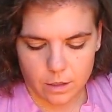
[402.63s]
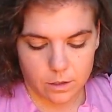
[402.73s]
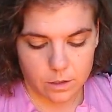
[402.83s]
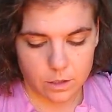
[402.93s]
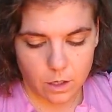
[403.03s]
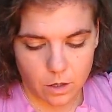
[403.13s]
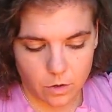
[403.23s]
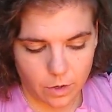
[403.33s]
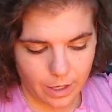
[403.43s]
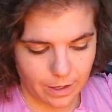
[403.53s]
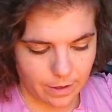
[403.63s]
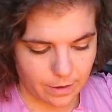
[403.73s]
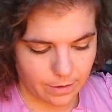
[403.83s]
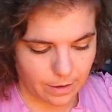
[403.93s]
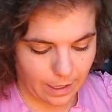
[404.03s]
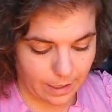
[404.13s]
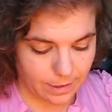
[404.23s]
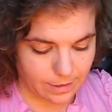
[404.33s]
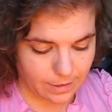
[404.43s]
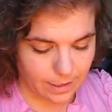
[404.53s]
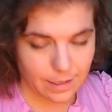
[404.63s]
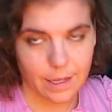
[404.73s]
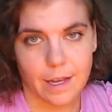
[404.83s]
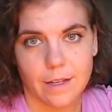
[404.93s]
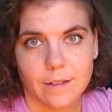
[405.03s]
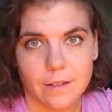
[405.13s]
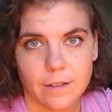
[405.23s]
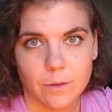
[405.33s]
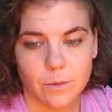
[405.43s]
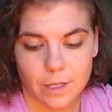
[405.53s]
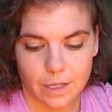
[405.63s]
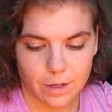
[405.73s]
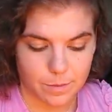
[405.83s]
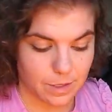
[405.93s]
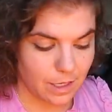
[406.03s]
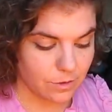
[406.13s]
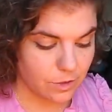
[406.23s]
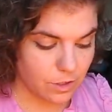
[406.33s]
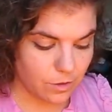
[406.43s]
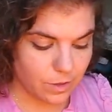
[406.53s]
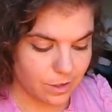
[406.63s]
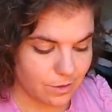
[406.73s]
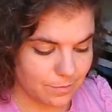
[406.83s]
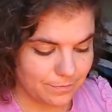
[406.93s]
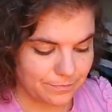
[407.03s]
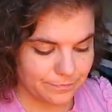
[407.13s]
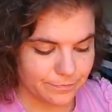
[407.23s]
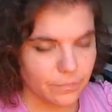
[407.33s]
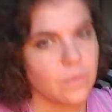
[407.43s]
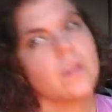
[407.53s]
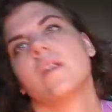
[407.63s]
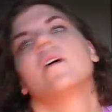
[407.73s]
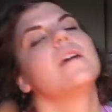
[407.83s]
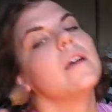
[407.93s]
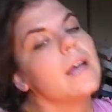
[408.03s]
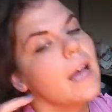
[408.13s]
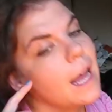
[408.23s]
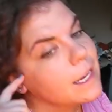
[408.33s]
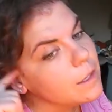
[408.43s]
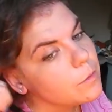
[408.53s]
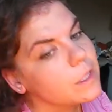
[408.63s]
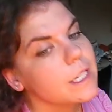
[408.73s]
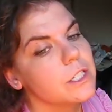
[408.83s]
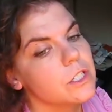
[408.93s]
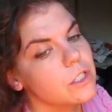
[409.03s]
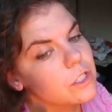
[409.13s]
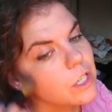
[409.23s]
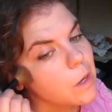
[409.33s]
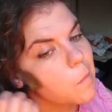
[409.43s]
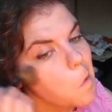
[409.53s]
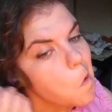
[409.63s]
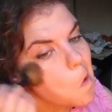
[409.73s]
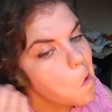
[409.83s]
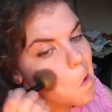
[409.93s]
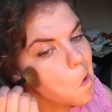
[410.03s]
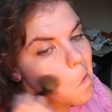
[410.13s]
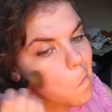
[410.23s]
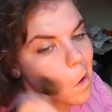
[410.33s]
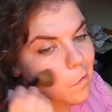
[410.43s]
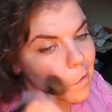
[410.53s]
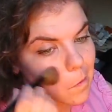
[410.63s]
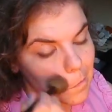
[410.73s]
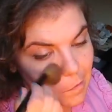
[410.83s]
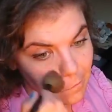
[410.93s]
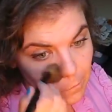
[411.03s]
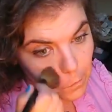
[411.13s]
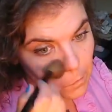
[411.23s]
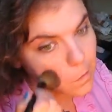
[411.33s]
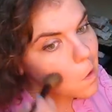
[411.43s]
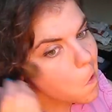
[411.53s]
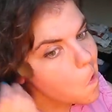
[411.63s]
So, I guess in the end, what it comes down to is any relationship, whether it be food